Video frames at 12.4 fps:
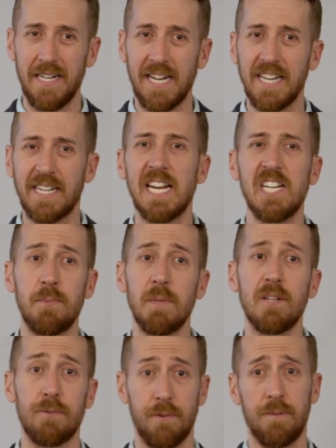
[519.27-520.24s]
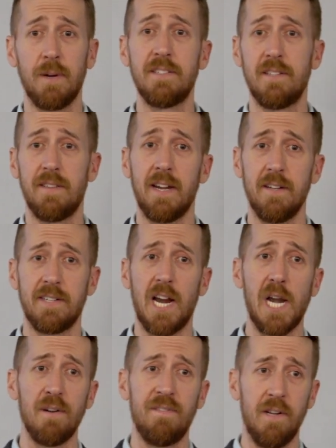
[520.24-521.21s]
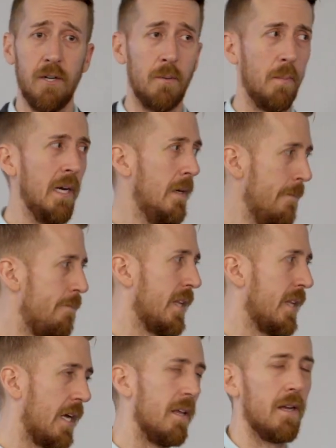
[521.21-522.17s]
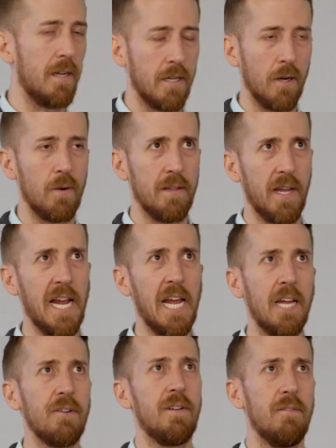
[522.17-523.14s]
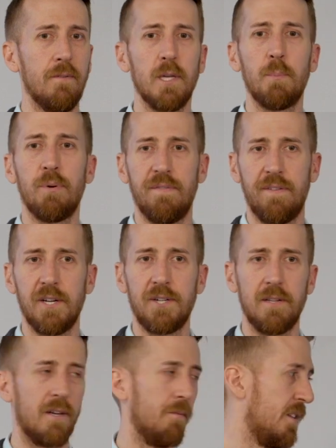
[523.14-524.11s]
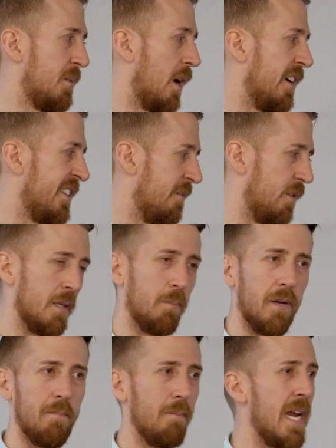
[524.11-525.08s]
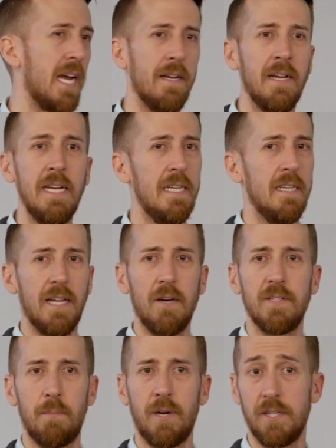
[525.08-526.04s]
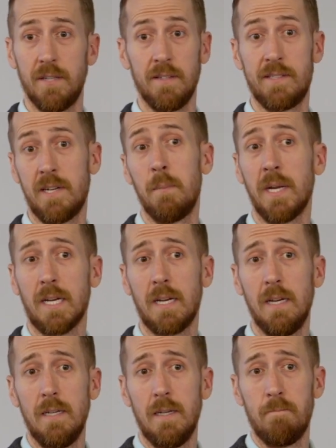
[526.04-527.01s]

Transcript: It engaged me through the rest of that entire film, and, eh, you know, and they handled it really professionally and responsibly, but man, that was a punch in the stomach.